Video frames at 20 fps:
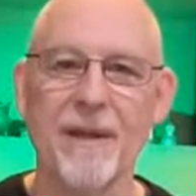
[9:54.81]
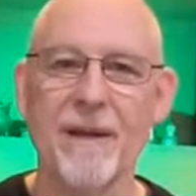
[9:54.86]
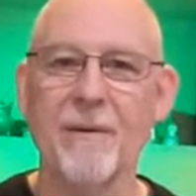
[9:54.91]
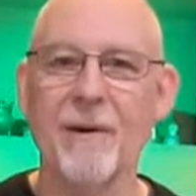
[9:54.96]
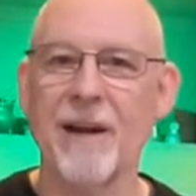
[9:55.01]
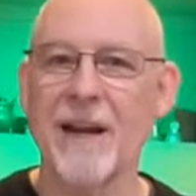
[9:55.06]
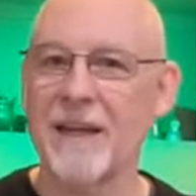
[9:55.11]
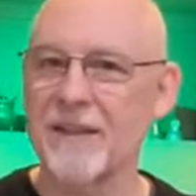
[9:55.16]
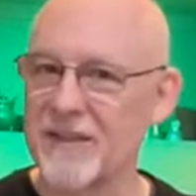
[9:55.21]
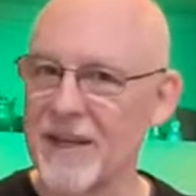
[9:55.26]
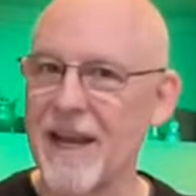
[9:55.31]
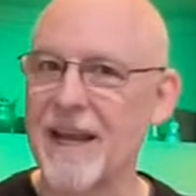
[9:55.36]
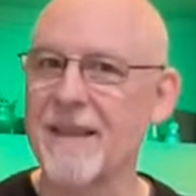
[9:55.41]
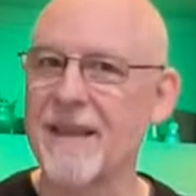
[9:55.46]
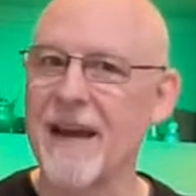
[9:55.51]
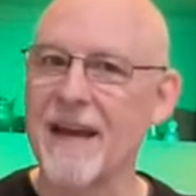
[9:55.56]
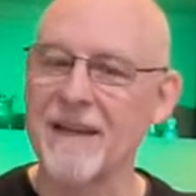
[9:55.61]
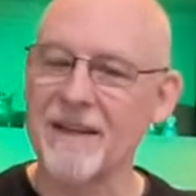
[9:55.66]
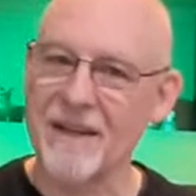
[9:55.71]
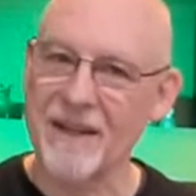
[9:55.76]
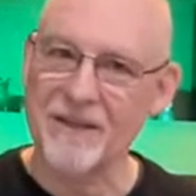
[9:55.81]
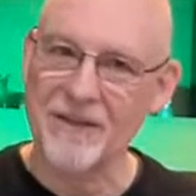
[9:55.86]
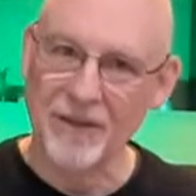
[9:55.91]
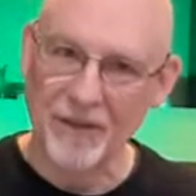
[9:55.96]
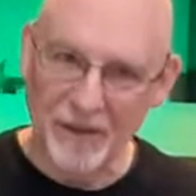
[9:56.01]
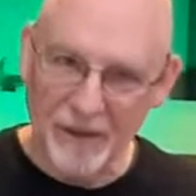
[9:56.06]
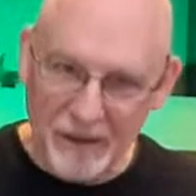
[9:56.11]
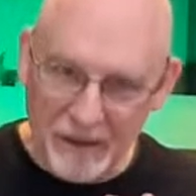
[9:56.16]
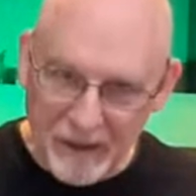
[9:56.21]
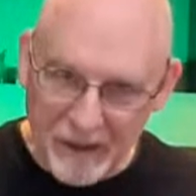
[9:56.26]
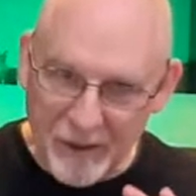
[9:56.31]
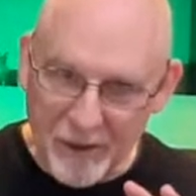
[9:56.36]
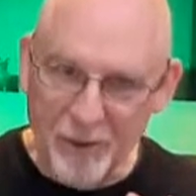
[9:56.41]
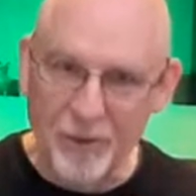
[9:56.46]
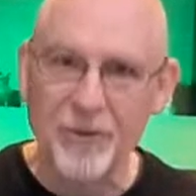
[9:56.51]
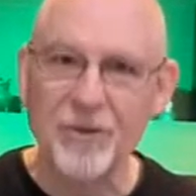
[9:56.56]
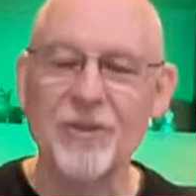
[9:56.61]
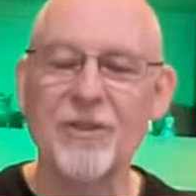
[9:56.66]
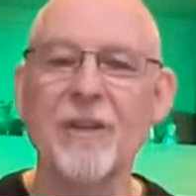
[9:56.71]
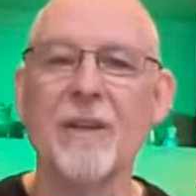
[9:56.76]
And when I say that, it's a
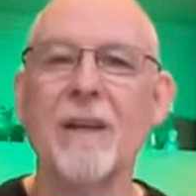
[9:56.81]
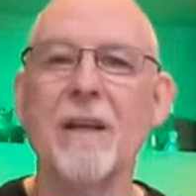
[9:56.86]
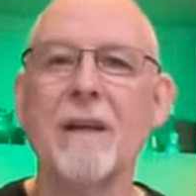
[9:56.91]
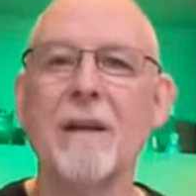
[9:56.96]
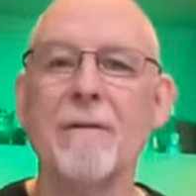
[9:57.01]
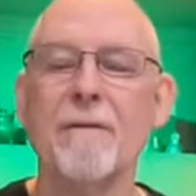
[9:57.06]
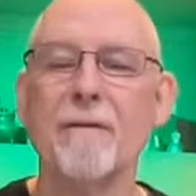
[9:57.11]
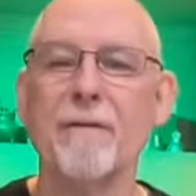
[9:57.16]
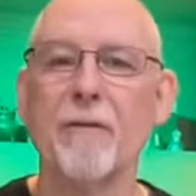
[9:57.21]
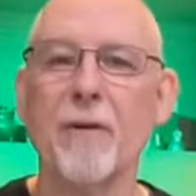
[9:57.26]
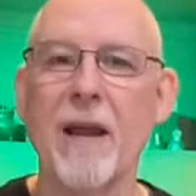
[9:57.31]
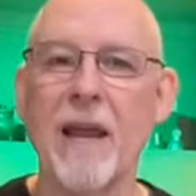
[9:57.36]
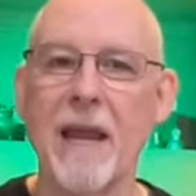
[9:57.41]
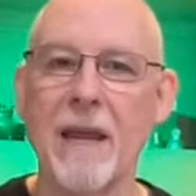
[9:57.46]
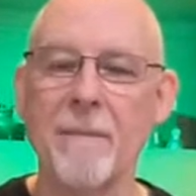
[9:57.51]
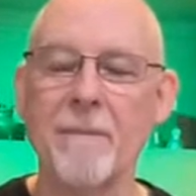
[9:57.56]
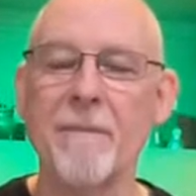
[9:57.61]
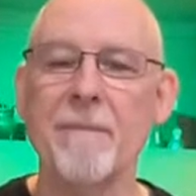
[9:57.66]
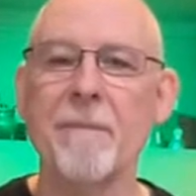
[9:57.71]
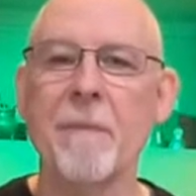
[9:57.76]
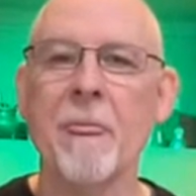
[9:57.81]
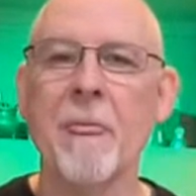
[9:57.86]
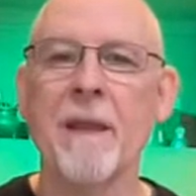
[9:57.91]
loose frame,